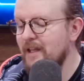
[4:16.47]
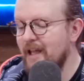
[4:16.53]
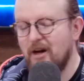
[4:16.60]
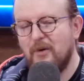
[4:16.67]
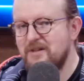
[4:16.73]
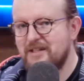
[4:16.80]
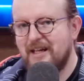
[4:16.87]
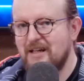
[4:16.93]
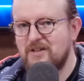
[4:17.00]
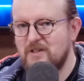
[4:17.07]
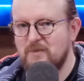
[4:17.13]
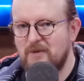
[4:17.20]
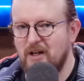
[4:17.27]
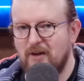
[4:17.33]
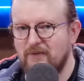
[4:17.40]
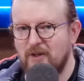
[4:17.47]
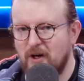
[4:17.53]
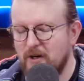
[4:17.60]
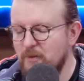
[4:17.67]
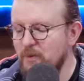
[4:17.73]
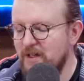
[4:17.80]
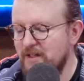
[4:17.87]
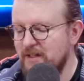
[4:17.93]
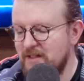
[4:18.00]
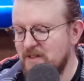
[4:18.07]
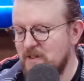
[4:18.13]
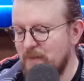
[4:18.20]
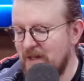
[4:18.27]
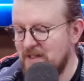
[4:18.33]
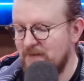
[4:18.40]
It always catches me off guard when it doesn't
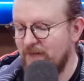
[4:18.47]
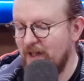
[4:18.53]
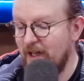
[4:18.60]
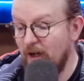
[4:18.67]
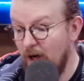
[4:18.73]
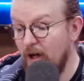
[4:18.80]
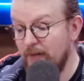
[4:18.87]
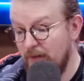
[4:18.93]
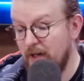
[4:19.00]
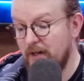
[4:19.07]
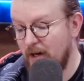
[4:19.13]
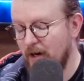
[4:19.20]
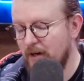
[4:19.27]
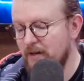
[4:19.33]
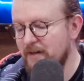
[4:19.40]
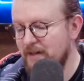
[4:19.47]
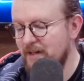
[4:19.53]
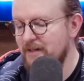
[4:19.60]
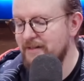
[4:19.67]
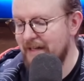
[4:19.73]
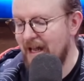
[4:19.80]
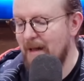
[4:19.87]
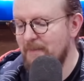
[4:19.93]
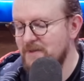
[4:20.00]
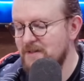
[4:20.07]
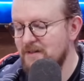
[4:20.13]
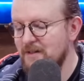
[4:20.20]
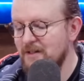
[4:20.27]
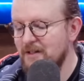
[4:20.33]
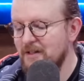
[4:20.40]
specify on the card that it taps
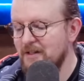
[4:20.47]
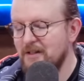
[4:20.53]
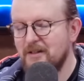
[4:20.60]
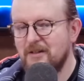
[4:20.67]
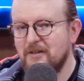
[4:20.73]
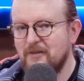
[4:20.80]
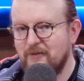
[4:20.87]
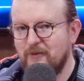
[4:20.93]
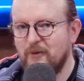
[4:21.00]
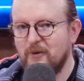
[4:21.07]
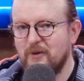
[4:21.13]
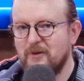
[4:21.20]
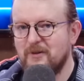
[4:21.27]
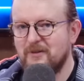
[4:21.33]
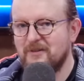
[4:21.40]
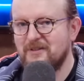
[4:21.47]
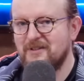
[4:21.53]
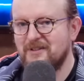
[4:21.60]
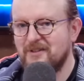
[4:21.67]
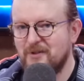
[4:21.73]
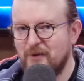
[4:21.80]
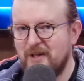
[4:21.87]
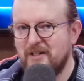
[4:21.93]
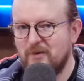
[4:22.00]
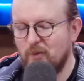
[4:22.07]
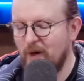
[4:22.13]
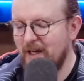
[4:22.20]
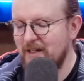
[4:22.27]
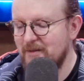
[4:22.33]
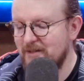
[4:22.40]
for green and
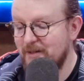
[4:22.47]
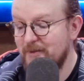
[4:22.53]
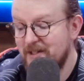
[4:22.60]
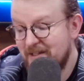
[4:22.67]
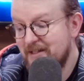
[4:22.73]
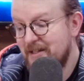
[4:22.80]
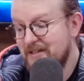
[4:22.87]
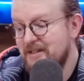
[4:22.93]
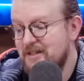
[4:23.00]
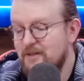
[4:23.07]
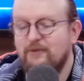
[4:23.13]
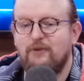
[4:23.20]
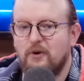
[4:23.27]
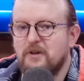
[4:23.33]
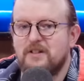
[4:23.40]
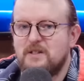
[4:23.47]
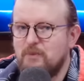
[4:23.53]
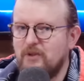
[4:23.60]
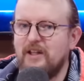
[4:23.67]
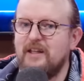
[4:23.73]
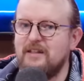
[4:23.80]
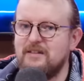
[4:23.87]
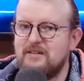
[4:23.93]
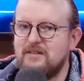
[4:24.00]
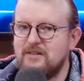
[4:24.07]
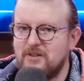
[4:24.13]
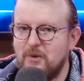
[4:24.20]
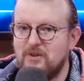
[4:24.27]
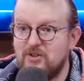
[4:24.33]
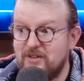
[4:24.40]
white, because it's a forest plains,
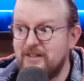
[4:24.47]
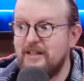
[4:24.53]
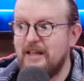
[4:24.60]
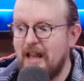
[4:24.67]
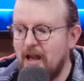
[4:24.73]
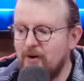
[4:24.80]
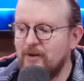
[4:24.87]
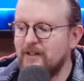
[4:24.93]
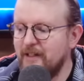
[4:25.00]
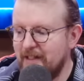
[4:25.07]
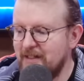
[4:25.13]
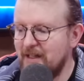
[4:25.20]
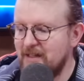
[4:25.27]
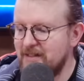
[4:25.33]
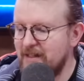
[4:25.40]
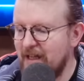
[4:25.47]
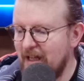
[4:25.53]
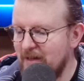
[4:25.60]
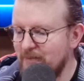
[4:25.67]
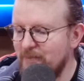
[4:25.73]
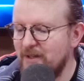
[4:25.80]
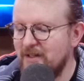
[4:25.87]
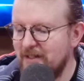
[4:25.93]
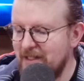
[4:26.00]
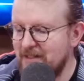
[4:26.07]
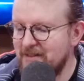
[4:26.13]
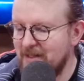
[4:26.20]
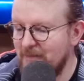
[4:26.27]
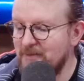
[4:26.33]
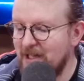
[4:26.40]
so it just inherently does that. But
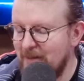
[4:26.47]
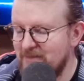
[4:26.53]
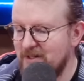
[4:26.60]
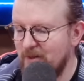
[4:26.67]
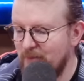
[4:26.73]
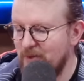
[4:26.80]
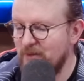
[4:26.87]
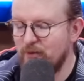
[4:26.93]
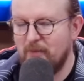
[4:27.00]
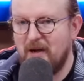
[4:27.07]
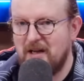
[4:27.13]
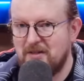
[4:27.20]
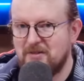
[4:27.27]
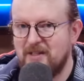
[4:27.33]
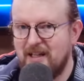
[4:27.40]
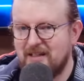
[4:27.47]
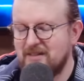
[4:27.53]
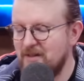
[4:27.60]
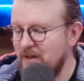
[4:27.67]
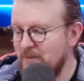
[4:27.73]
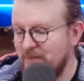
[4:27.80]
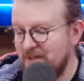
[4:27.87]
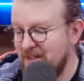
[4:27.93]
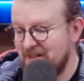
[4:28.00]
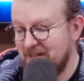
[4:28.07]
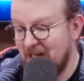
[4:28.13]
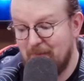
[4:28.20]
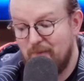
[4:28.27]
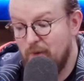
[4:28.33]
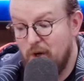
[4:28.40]
sometimes they'll put reminder text on, but this
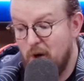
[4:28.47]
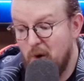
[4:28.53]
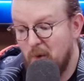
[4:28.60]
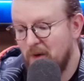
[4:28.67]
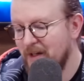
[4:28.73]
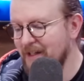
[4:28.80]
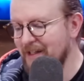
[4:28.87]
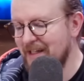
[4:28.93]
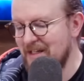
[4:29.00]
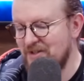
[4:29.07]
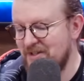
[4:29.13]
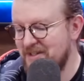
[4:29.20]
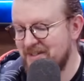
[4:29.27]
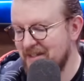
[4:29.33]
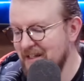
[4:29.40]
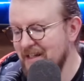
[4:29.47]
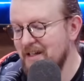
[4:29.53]
time, no. It just,